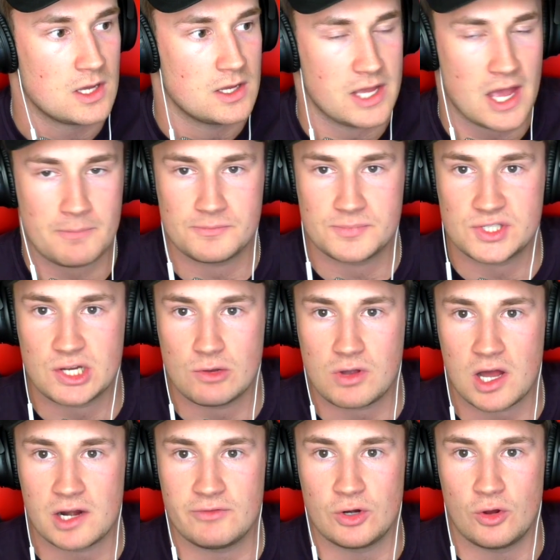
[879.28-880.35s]
Yep, still
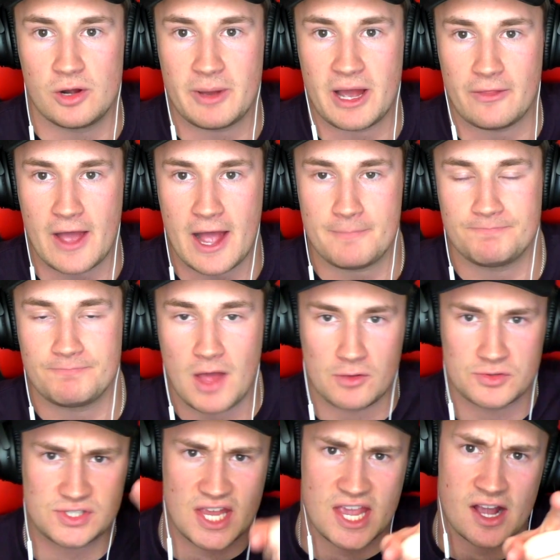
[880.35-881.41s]
kind of annoyed about that.
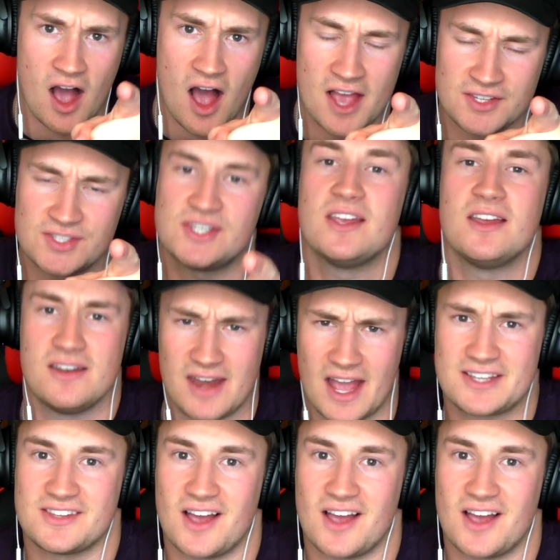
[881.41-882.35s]
I'll see you guys next